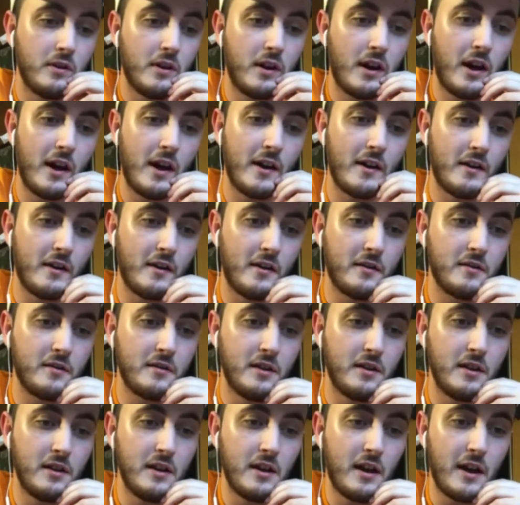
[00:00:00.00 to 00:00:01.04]

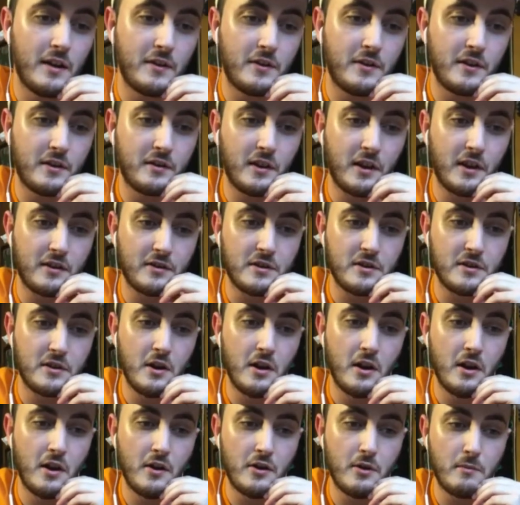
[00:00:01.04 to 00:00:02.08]
I think like
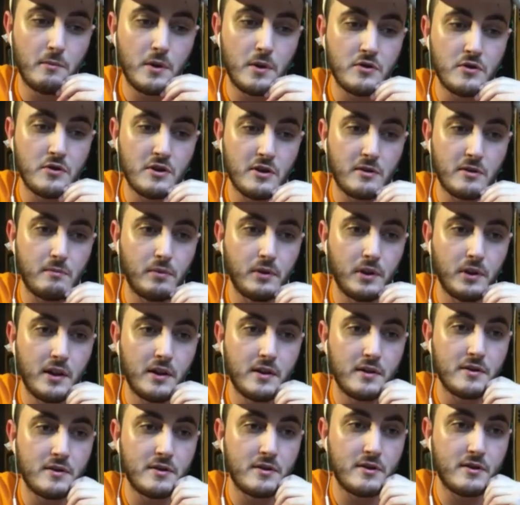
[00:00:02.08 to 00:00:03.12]
the music
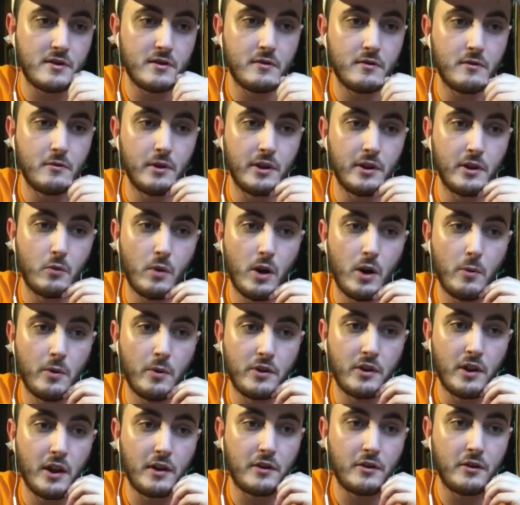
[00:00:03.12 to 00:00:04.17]
blends really well
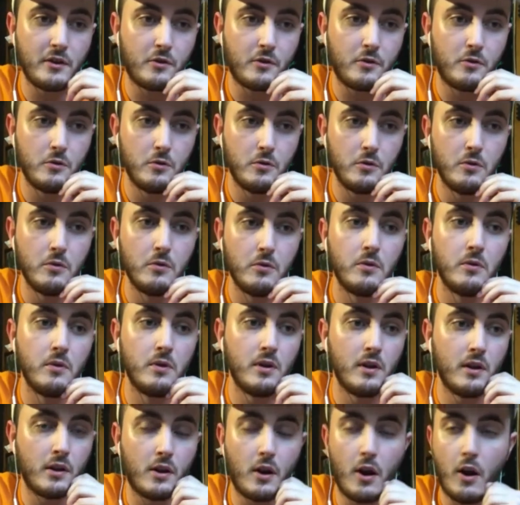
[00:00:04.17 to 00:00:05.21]
with like the cool
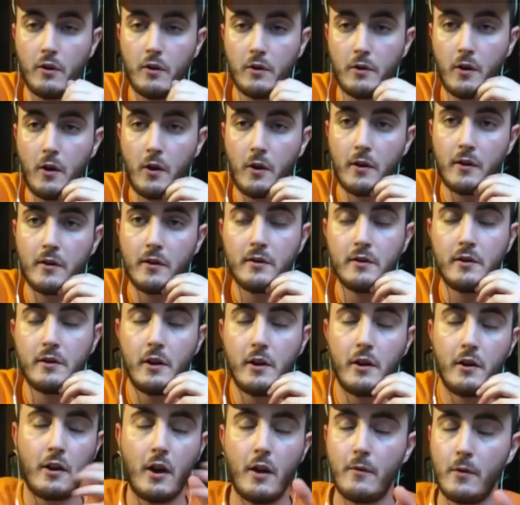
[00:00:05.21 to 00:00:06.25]
color art
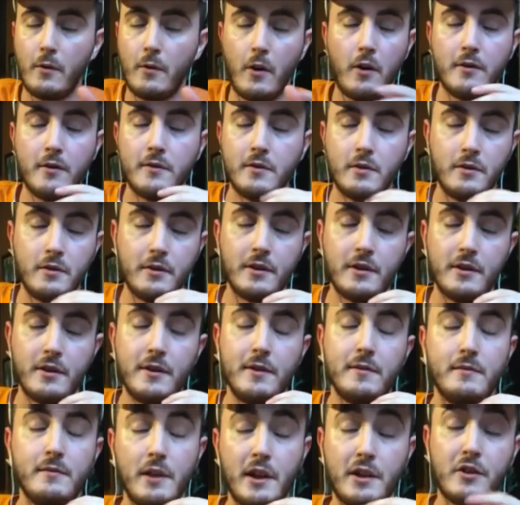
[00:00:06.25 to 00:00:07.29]
or cover art on the
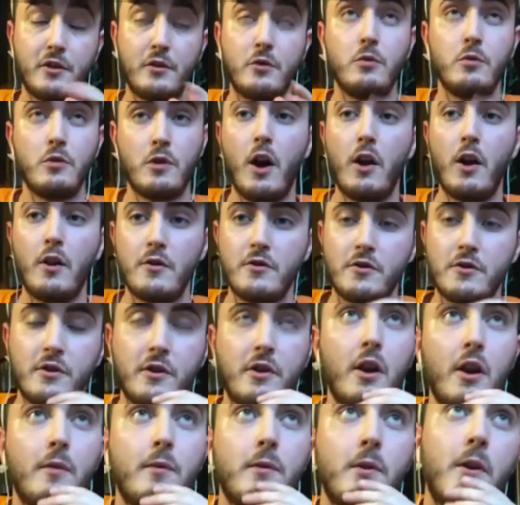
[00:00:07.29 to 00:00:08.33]
like the cool colors on the
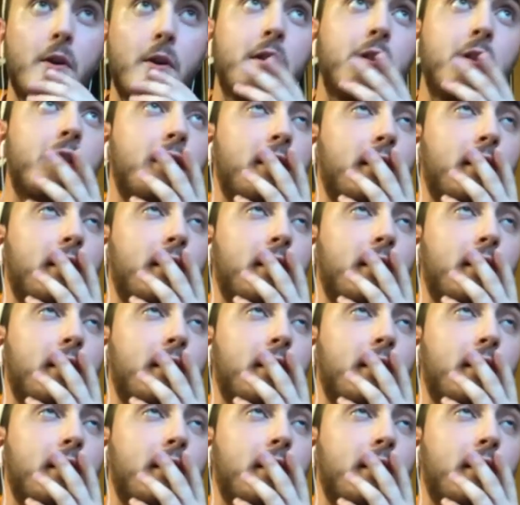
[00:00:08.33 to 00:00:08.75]
cover art.